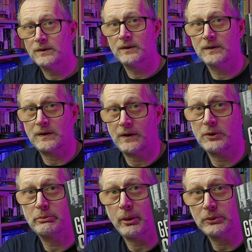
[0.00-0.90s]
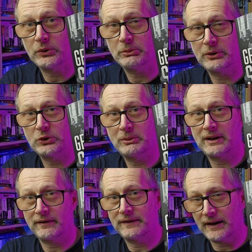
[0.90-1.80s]
those popped onto my
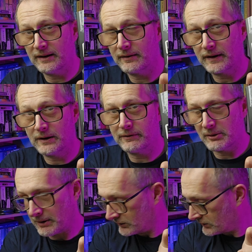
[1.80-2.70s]
doormat the other day. Thank you very much